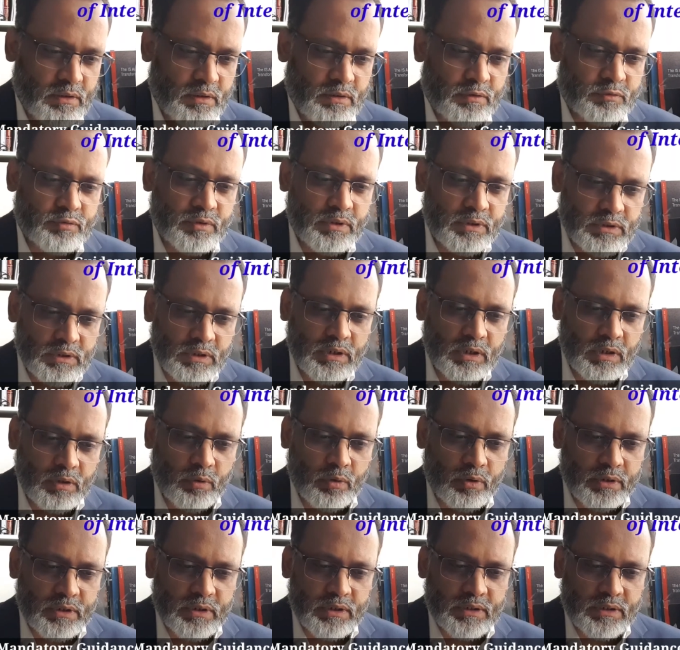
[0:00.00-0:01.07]
So internal
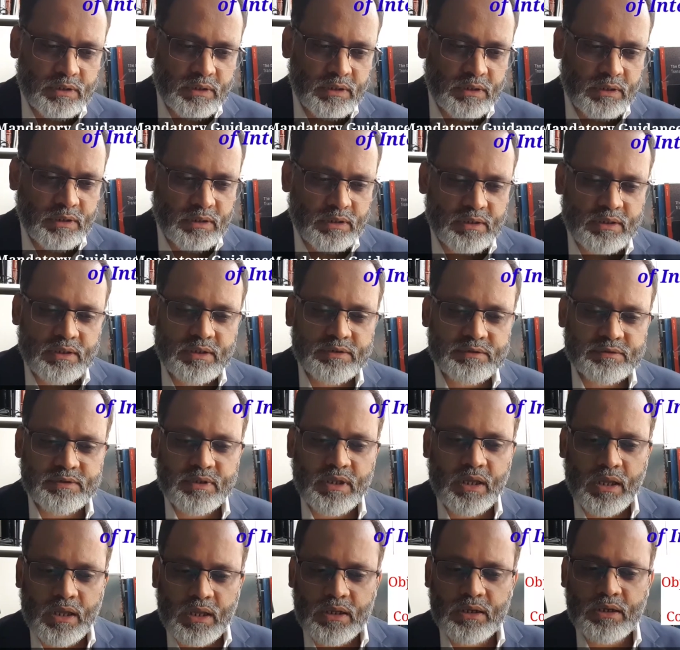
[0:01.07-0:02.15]
auditing is
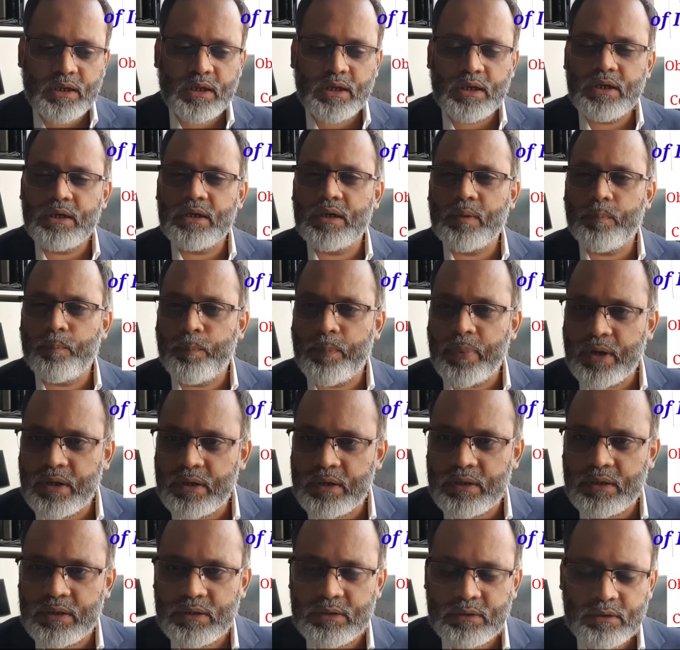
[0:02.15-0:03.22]
an
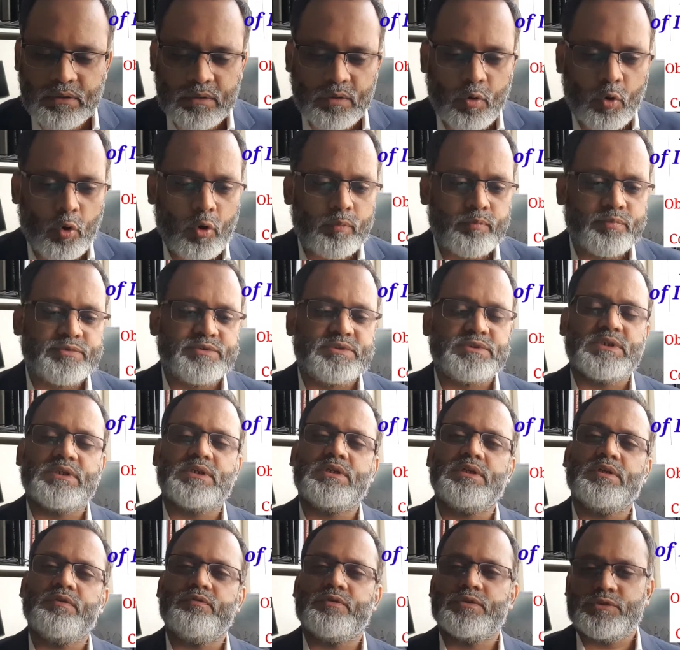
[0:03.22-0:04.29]
independent,
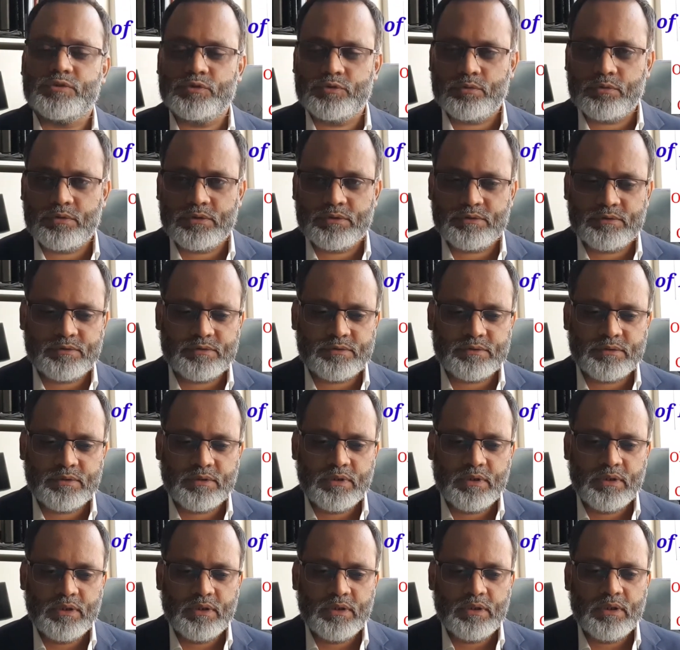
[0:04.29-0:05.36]
objective assurance
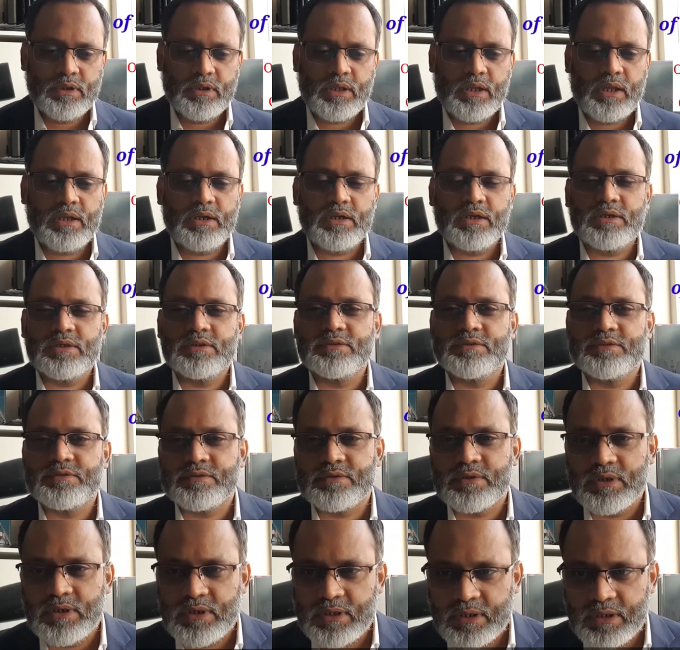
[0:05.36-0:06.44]
and
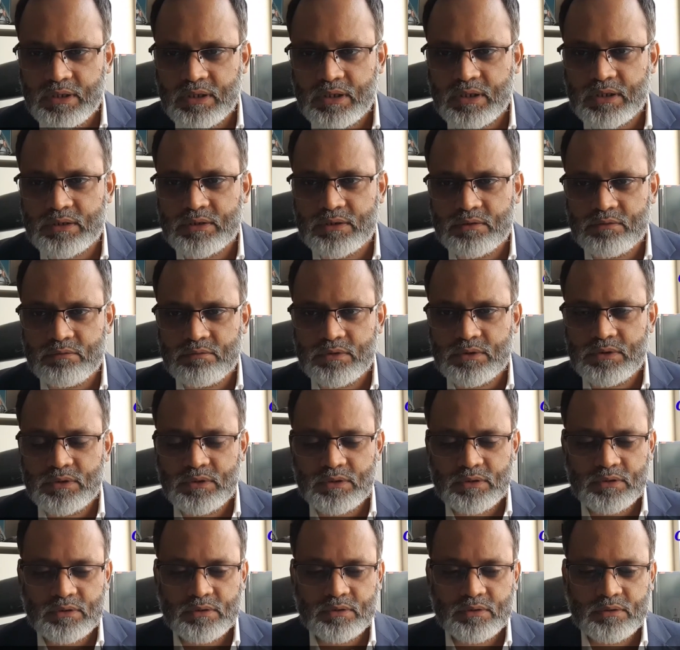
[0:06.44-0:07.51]
consulting activity
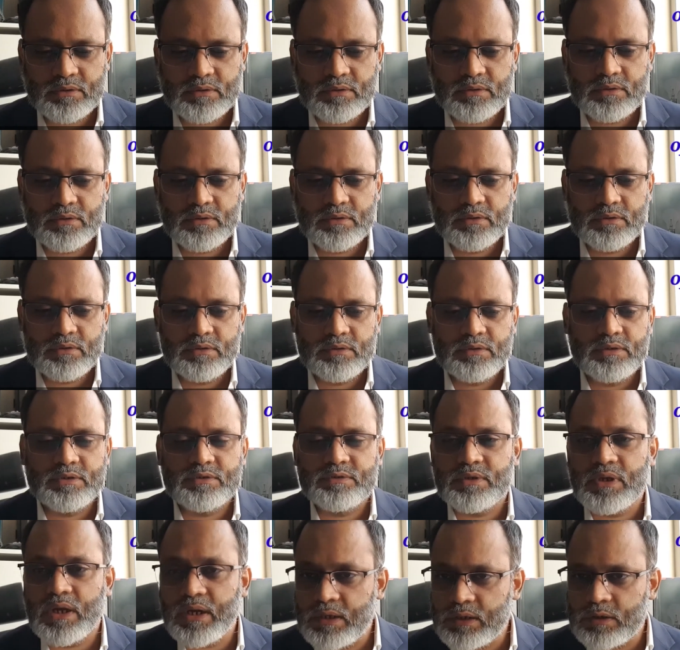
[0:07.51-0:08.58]

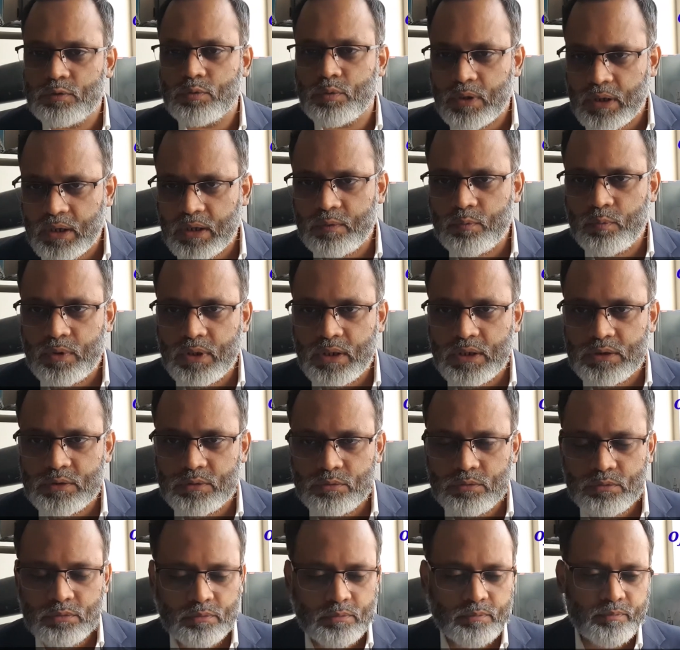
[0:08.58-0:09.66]
designed to add
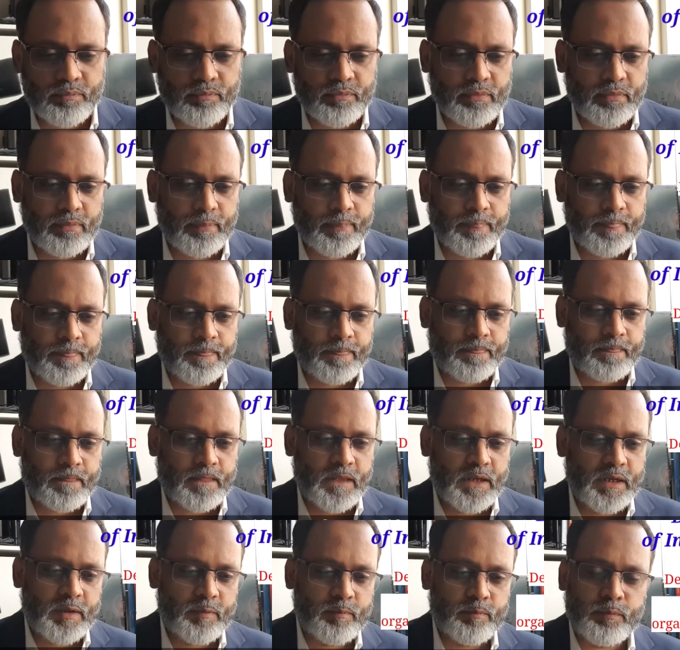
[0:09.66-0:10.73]
value
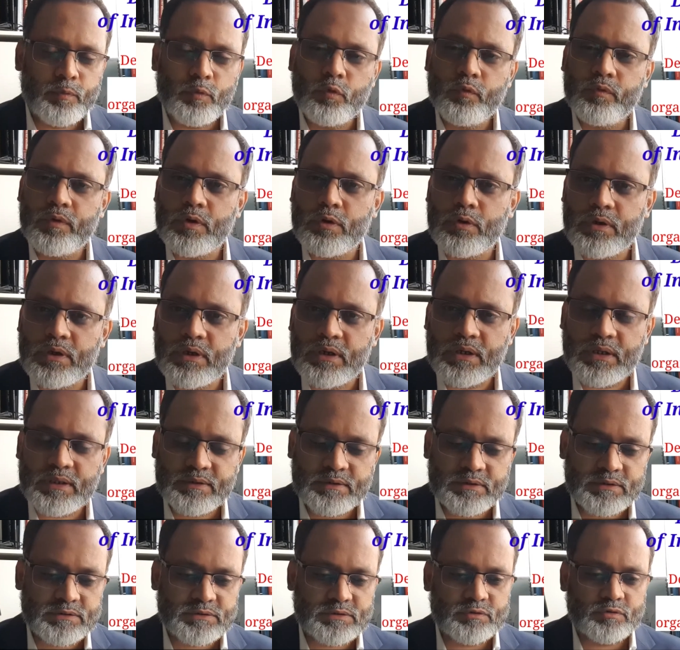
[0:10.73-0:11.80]
and improve an
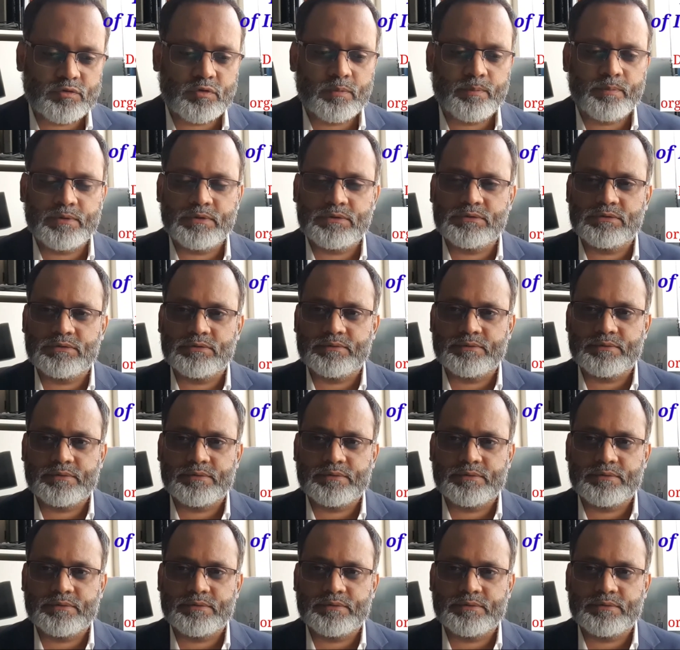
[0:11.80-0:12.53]
organization's operations.